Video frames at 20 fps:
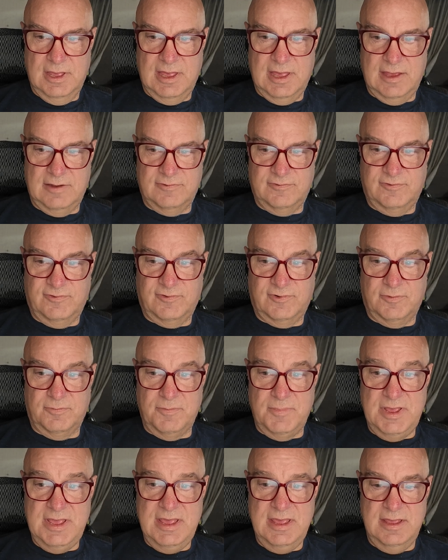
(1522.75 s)
And for
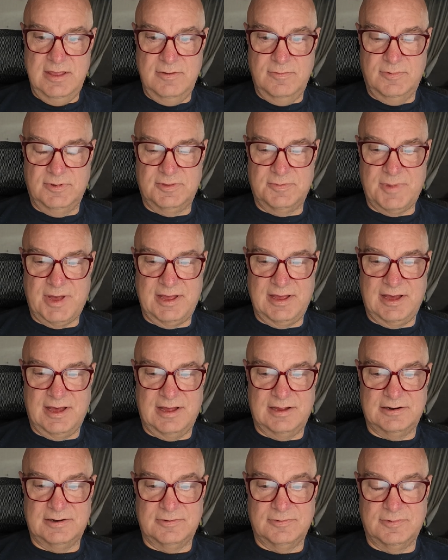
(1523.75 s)
me, with my
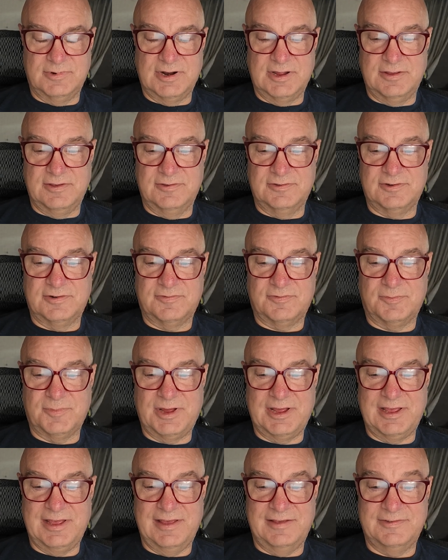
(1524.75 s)
Honda, when I use it for
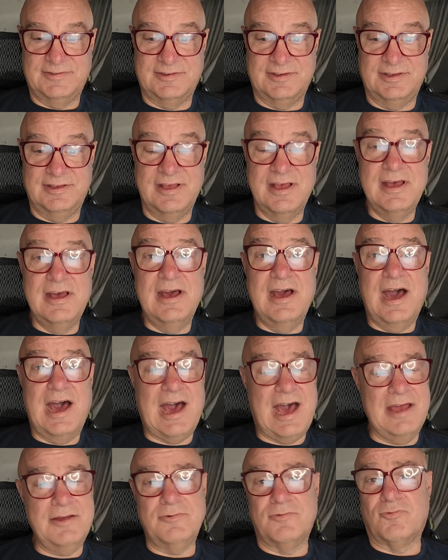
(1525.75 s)
my AC,
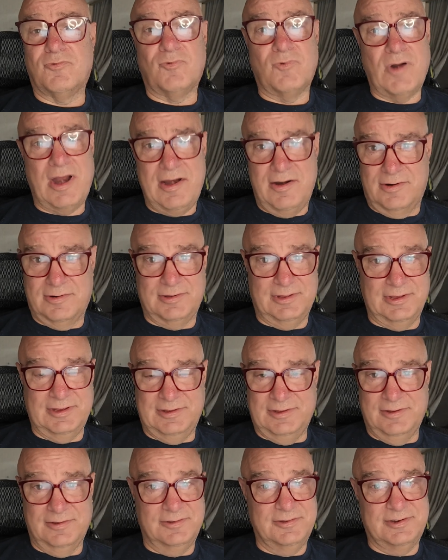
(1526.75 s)
I
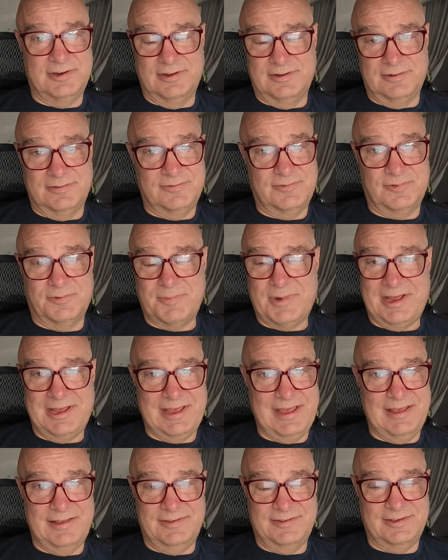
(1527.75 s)
rarely used it for my
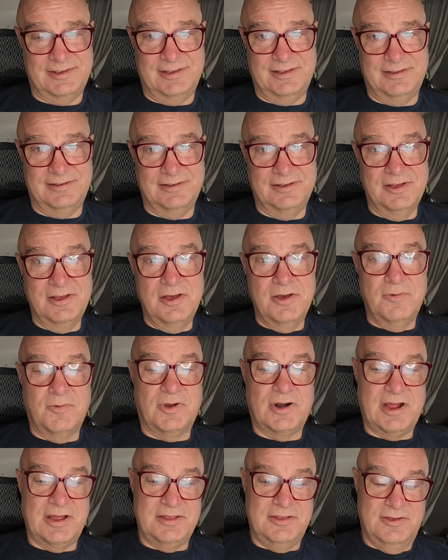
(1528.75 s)
AC.
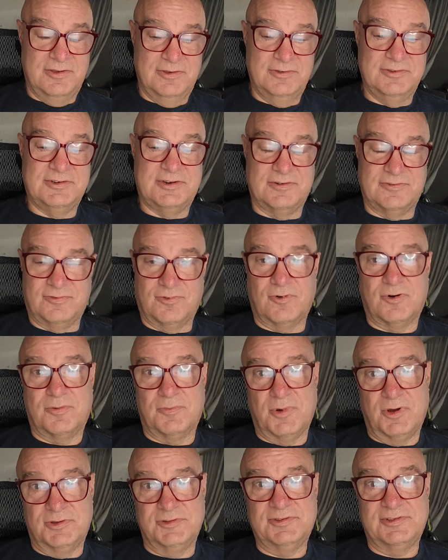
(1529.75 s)
What I used it for
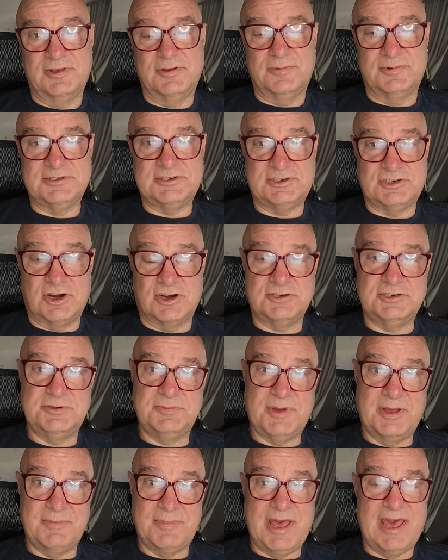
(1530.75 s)
mostly was
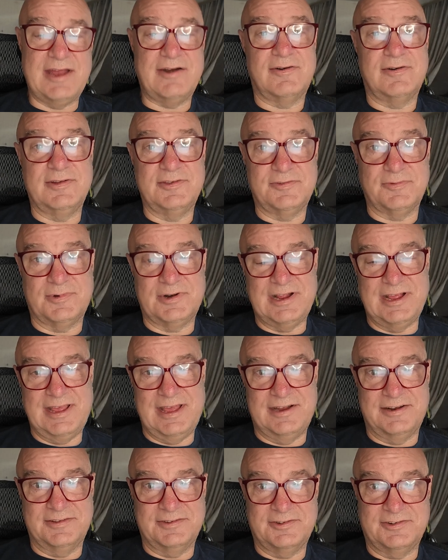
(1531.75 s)
charging my batteries when I
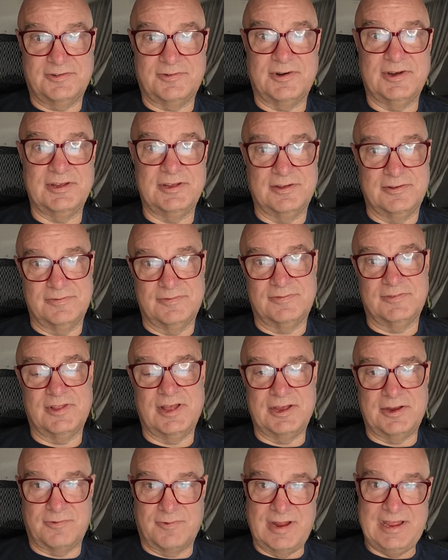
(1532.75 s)
had a string of
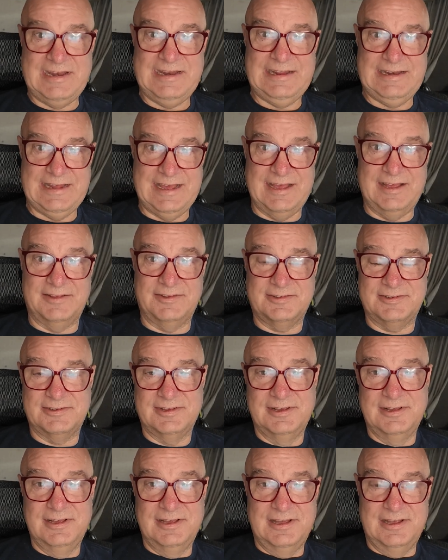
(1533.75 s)
like rainy days
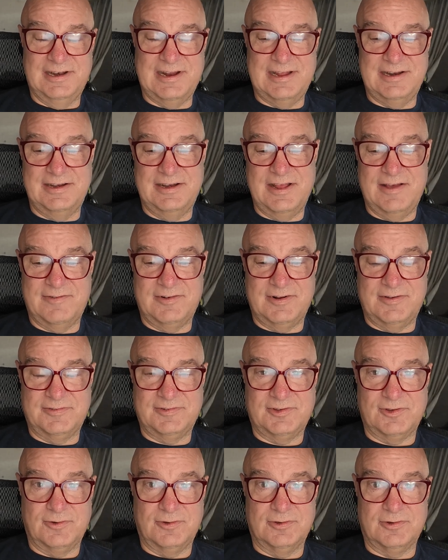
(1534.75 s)
and I didn't have enough
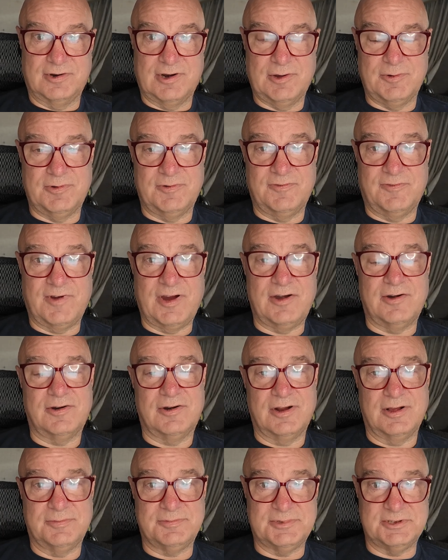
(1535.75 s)
solar. I would fire
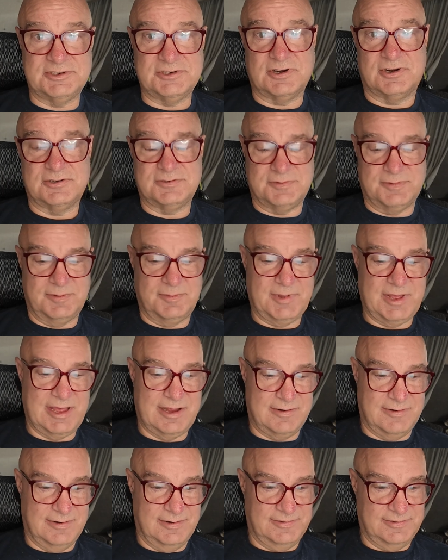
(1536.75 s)
it up to charge my
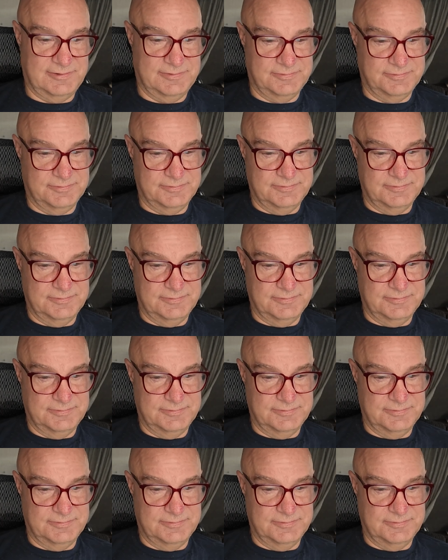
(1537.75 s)
batteries.